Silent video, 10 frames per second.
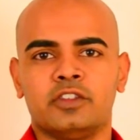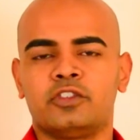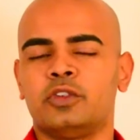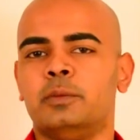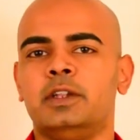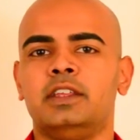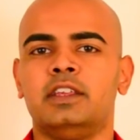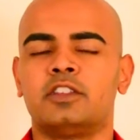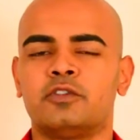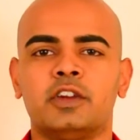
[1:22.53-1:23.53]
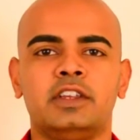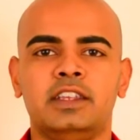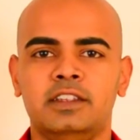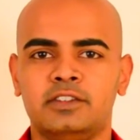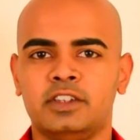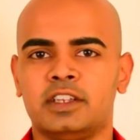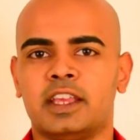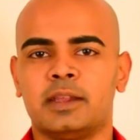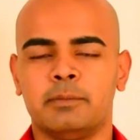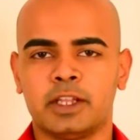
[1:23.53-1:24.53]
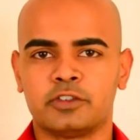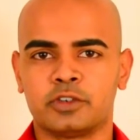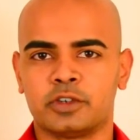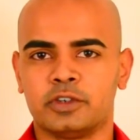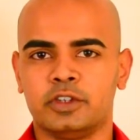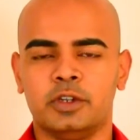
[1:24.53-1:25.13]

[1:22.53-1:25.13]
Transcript: so many, it's very easy to get a mentor.